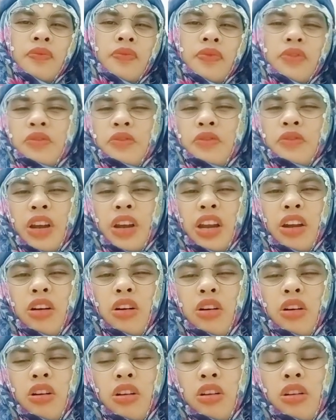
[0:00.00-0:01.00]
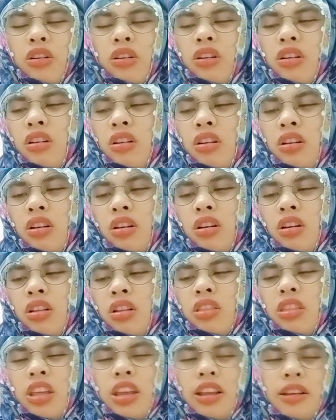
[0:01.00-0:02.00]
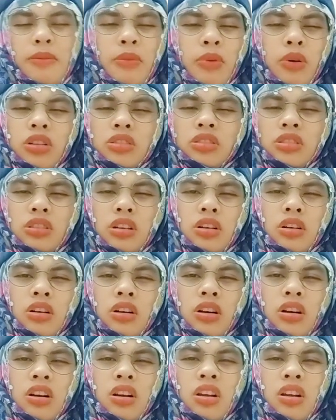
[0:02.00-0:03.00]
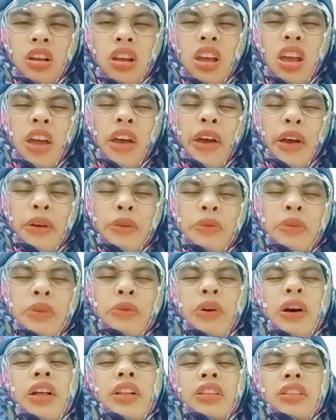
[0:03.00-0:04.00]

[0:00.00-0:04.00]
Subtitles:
friend or your neighbors or everyone